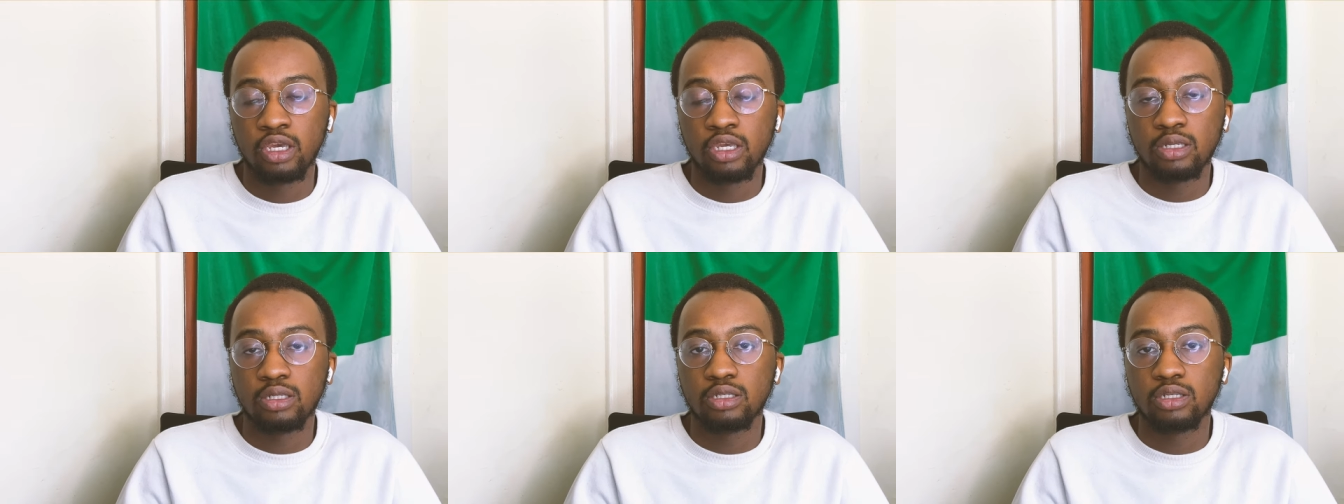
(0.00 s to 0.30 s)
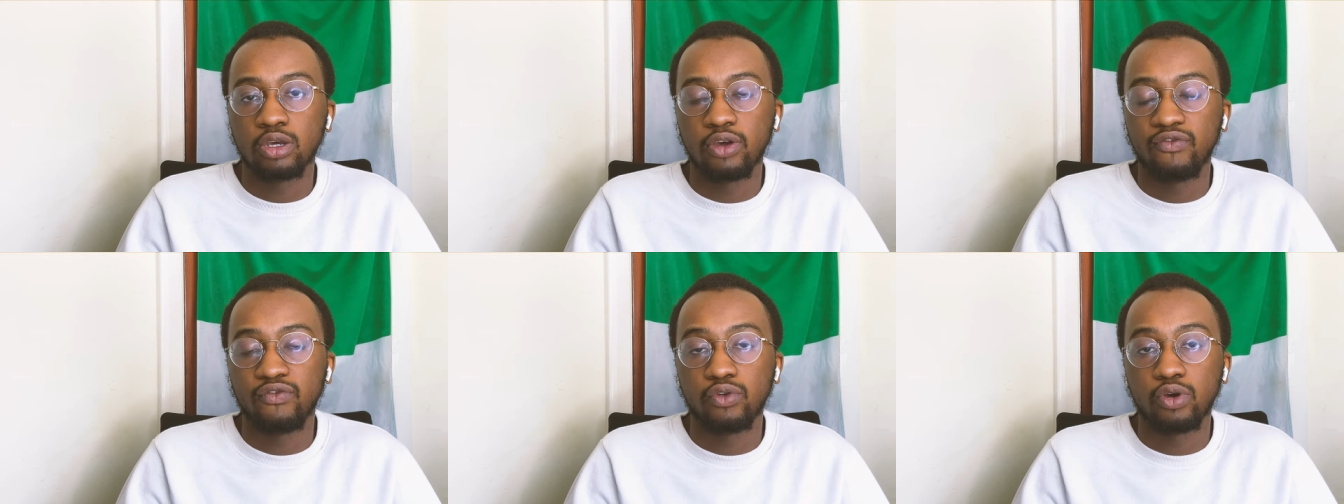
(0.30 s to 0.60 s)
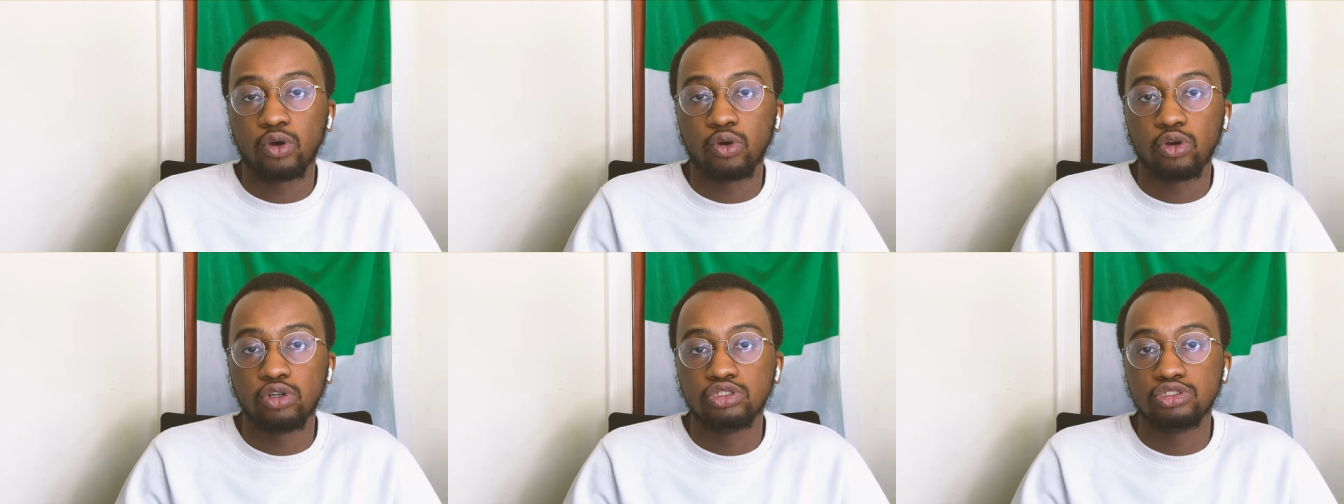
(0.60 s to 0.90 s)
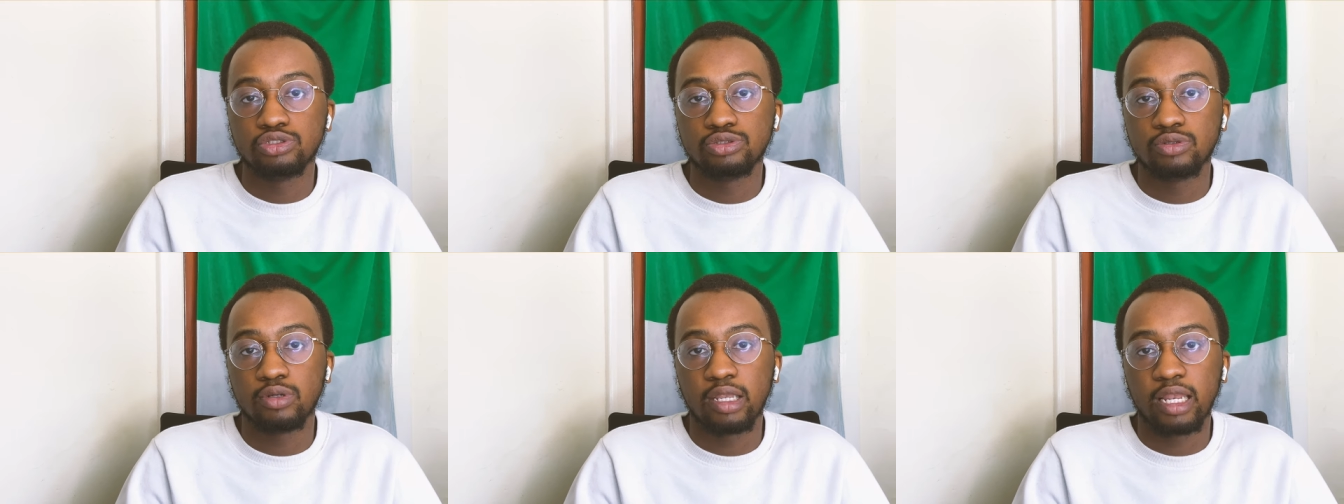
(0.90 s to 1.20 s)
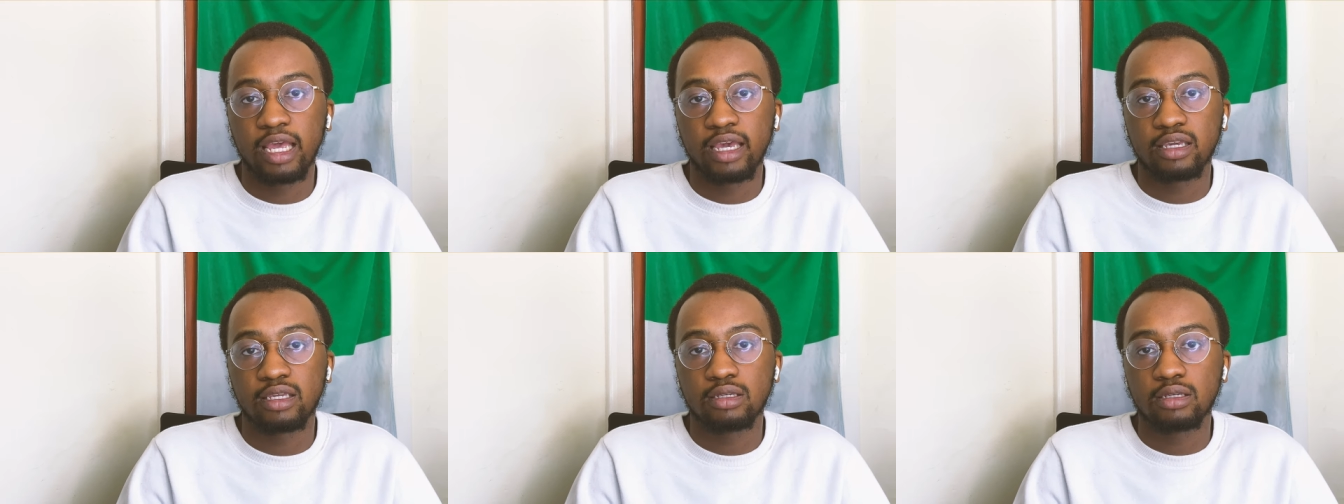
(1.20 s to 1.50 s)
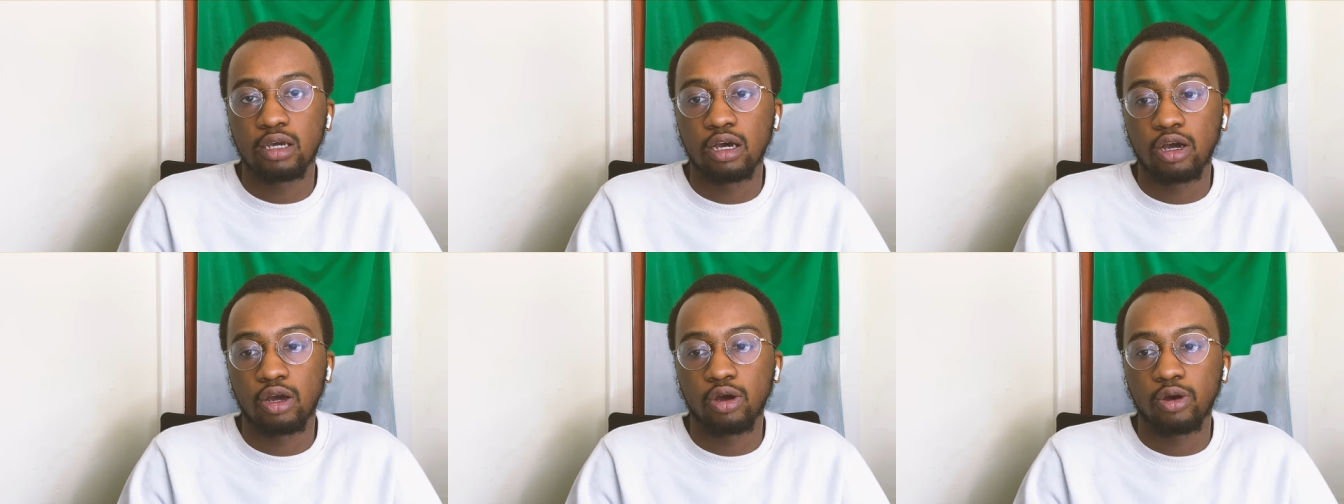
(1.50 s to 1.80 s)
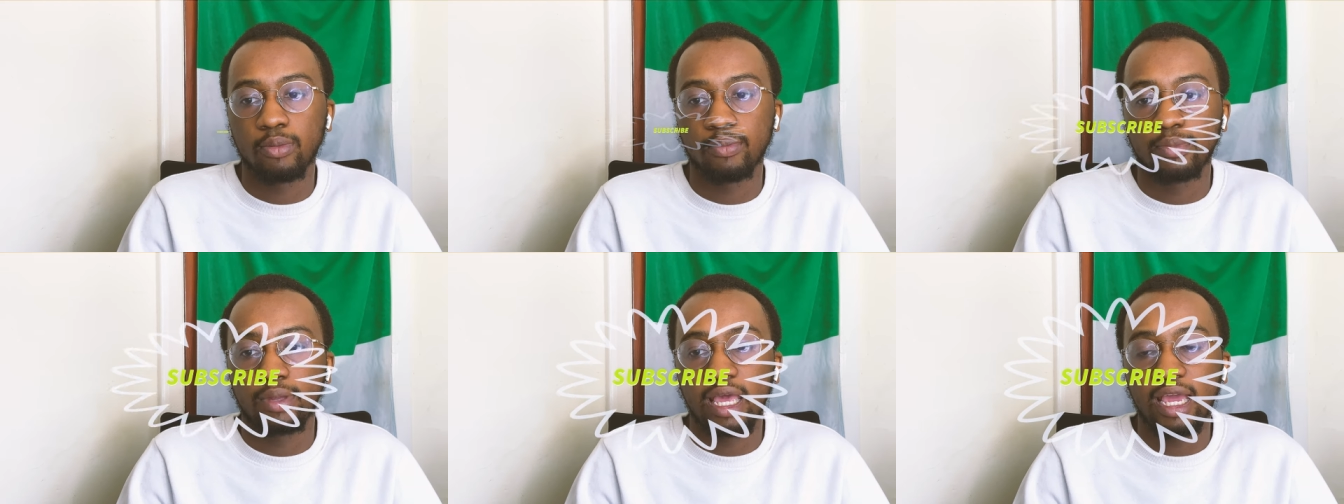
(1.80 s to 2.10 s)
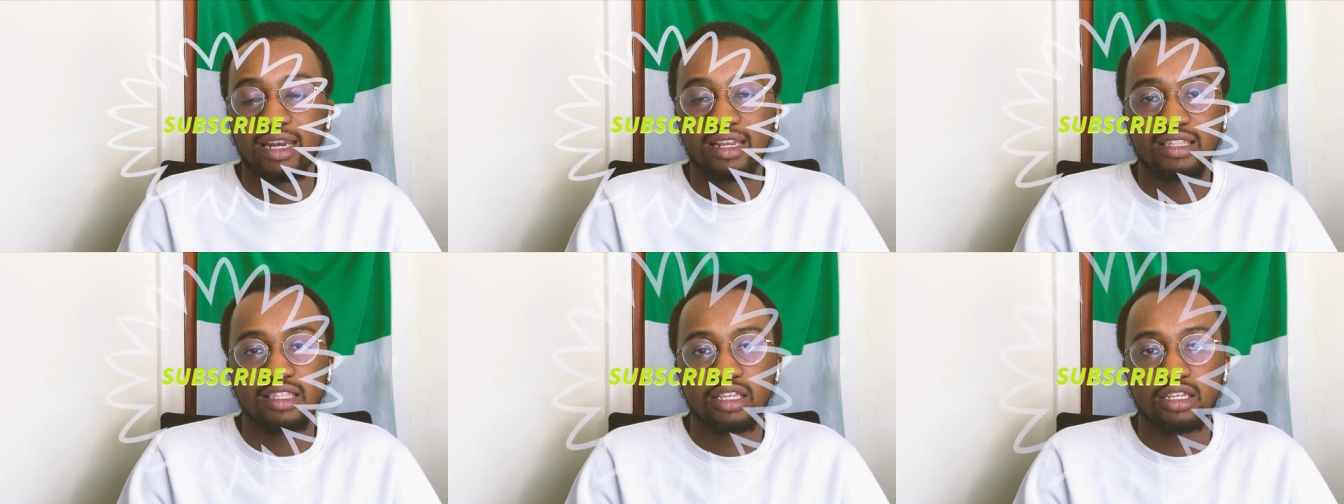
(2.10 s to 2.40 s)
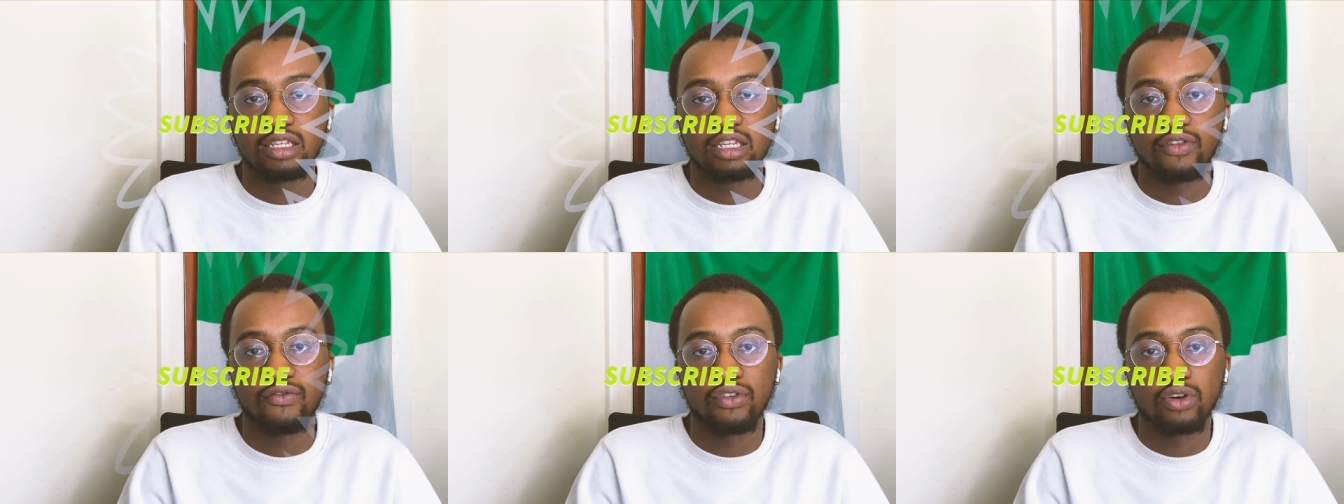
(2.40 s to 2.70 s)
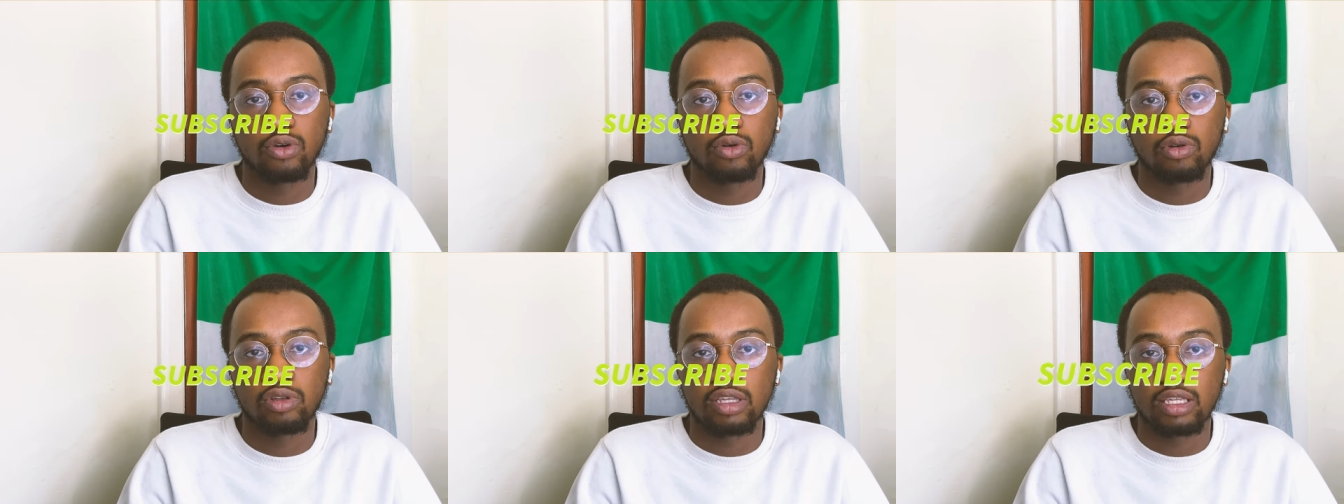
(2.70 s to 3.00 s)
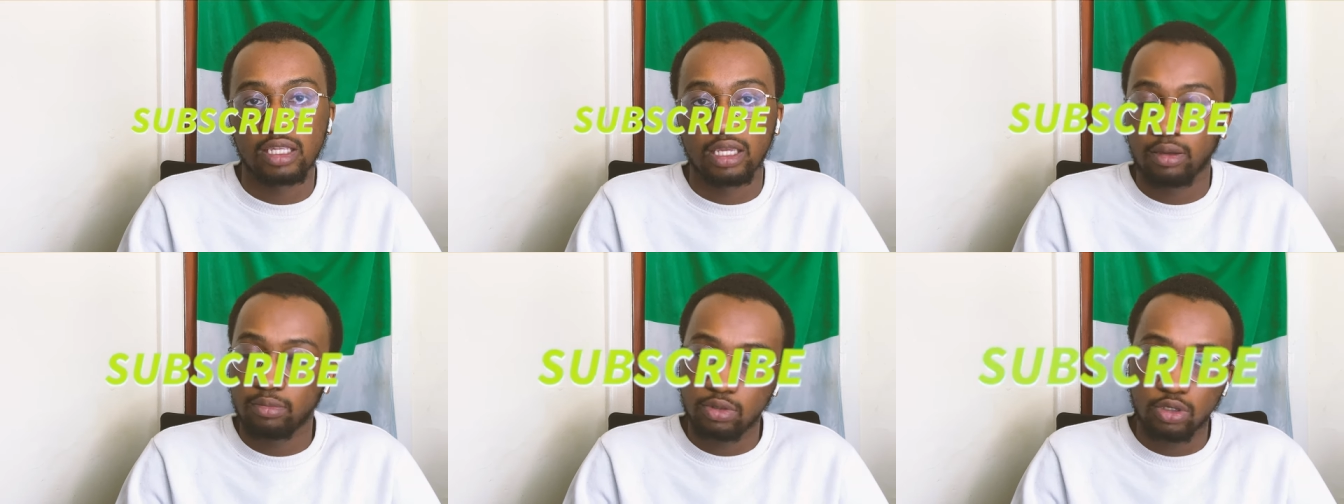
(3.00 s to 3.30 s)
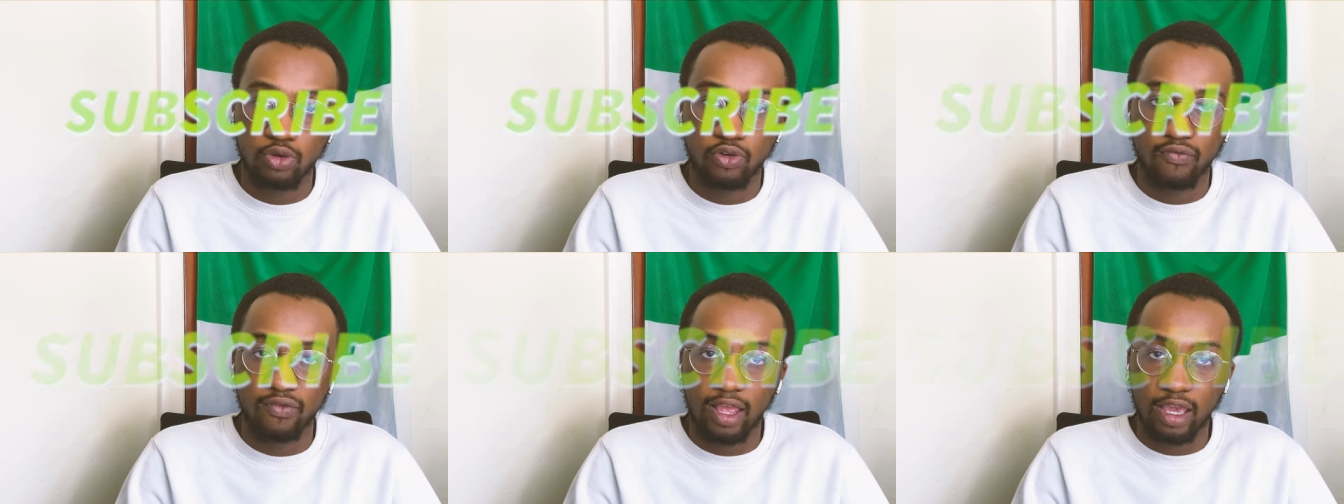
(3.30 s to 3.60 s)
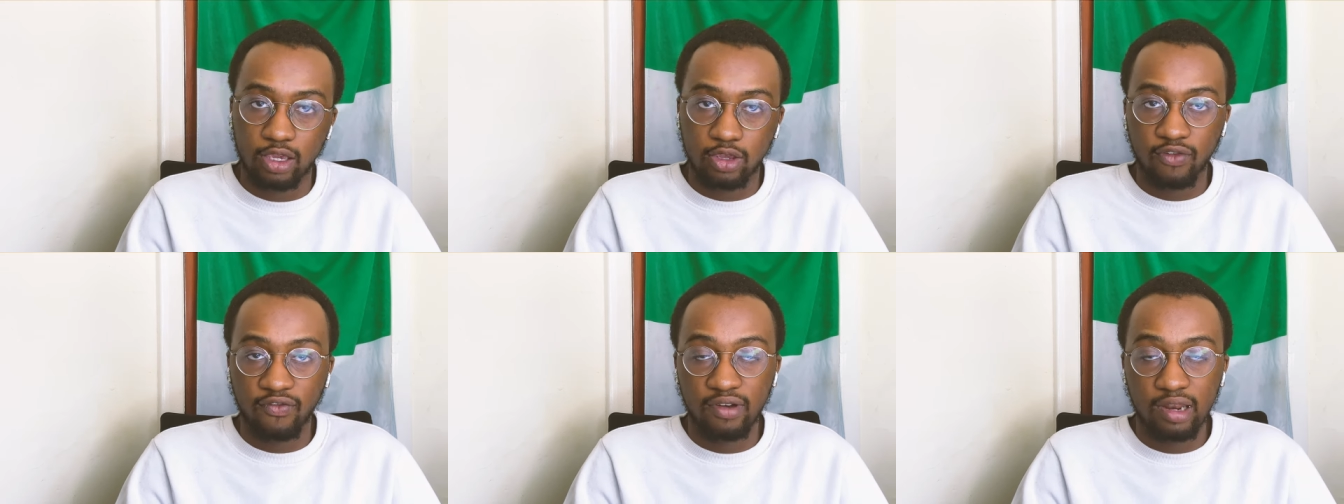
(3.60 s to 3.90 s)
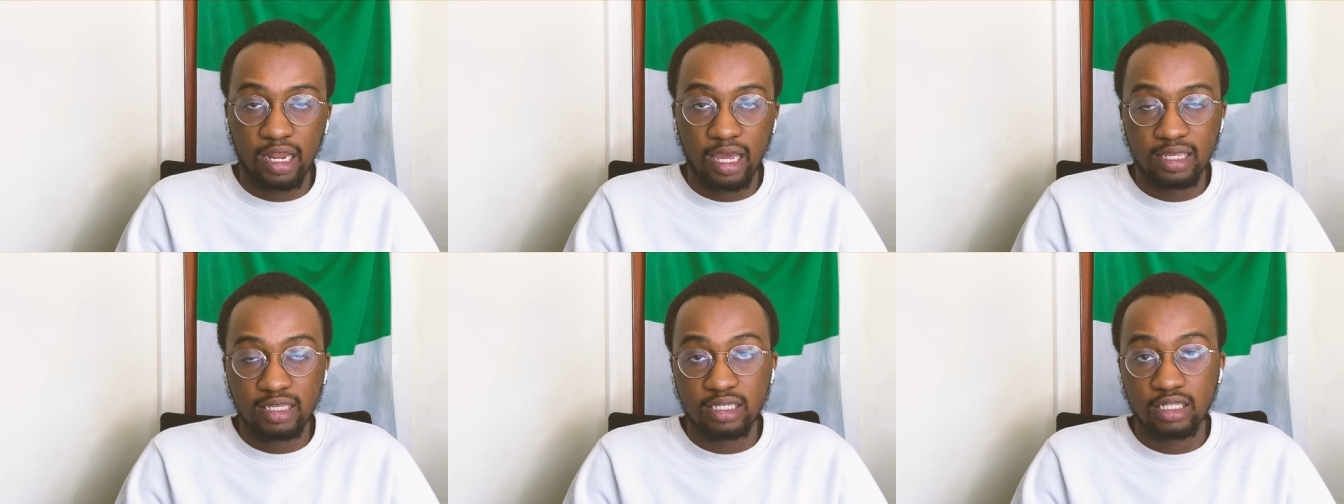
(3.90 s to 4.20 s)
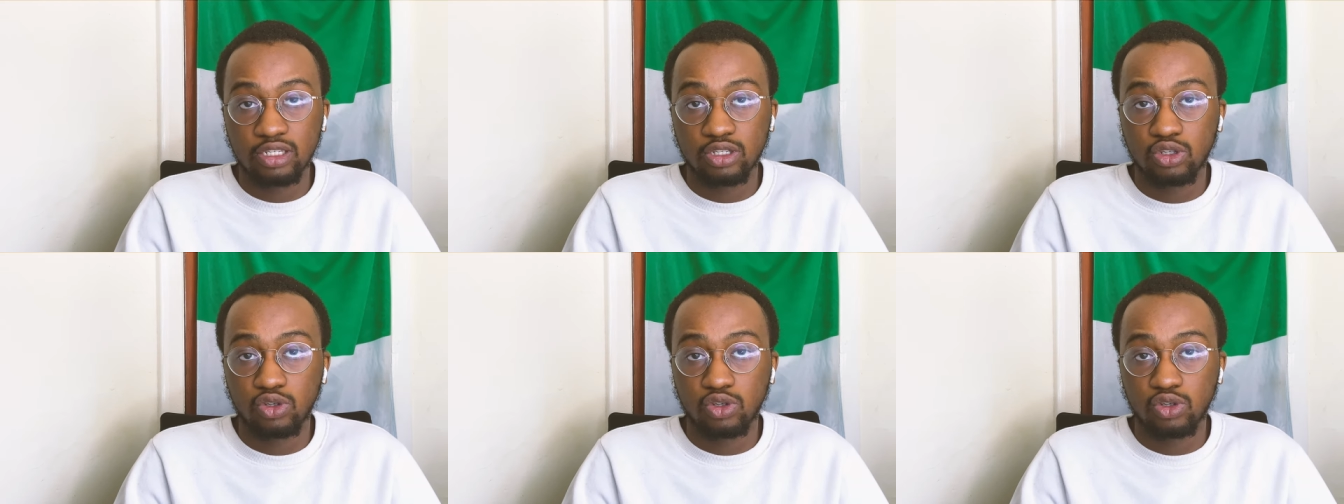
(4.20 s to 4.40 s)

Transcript: So if you're going through like anything difficult in terms of like your finances